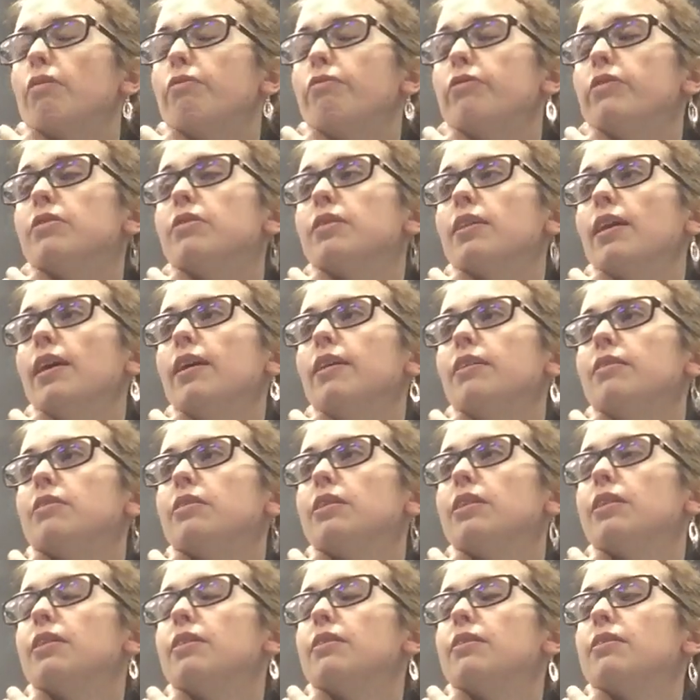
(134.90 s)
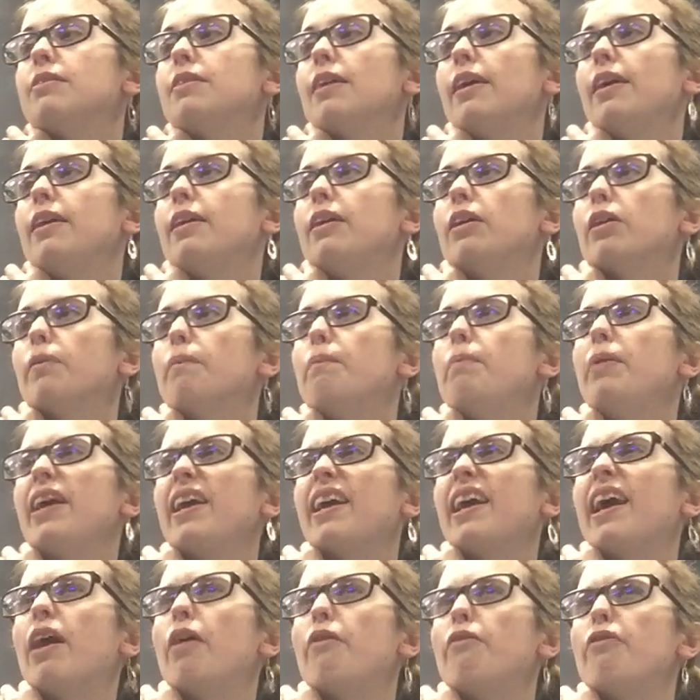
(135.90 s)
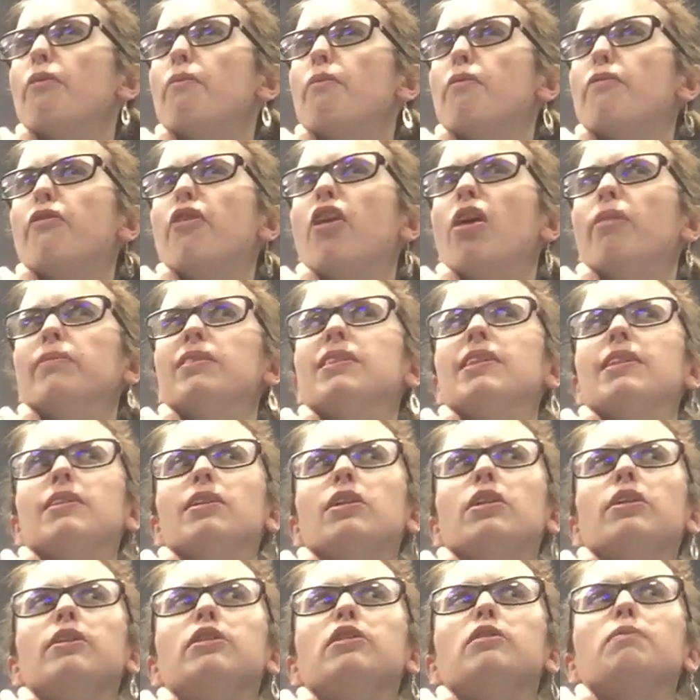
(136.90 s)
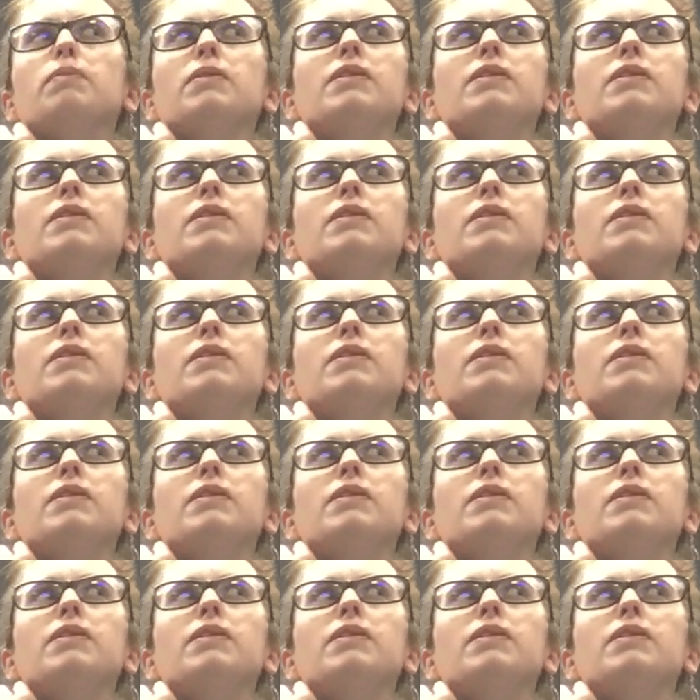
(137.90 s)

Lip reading: obviously, so you can see, you can pick out from performances who's